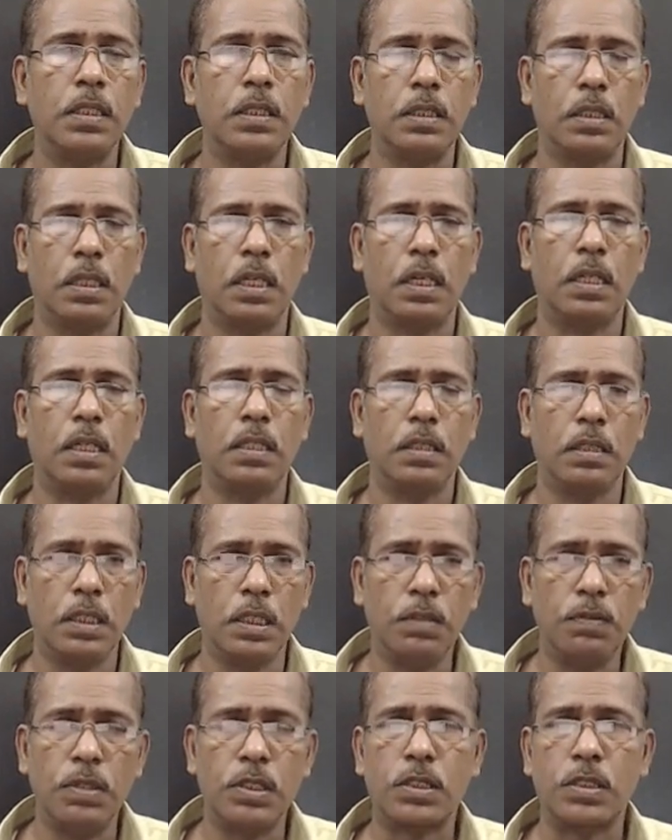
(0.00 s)
or
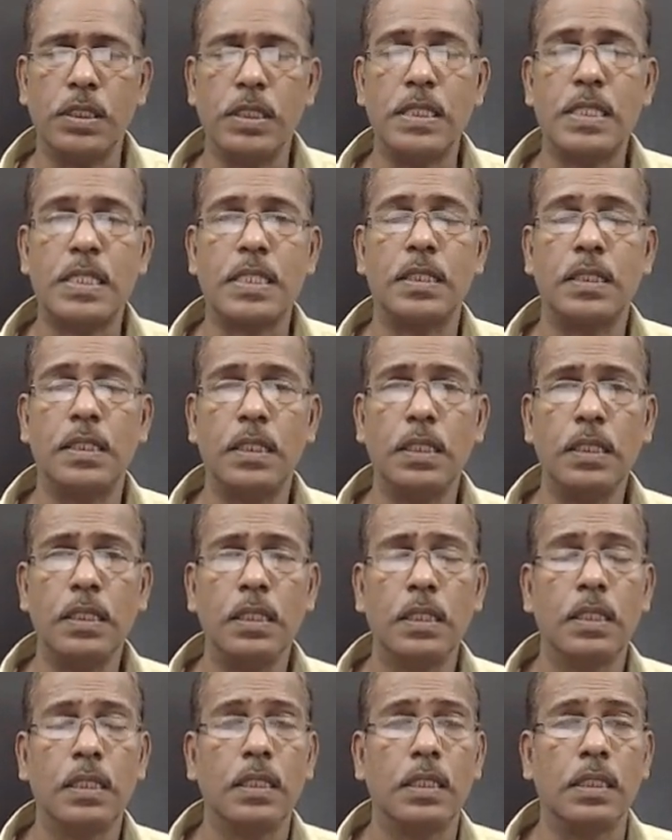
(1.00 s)
inverse to each other
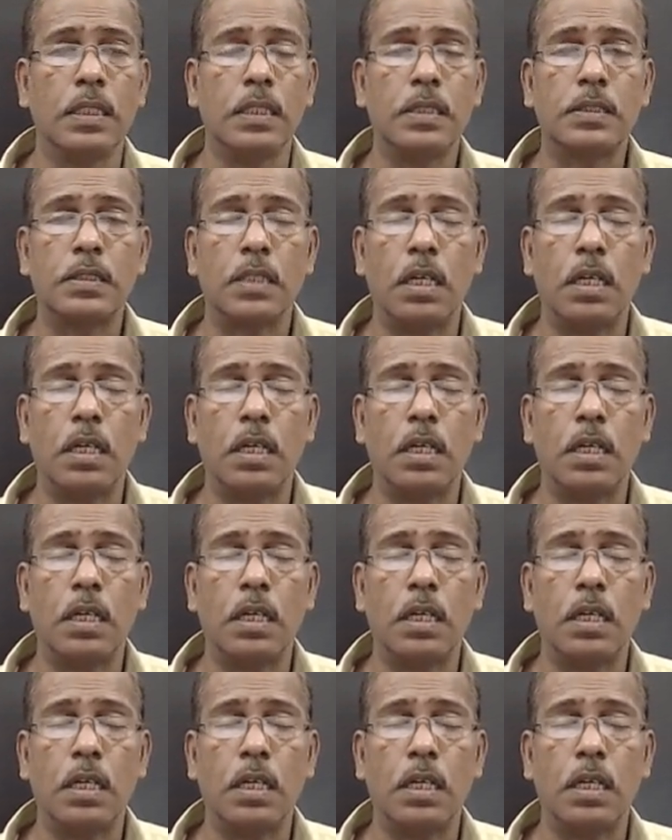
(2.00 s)
is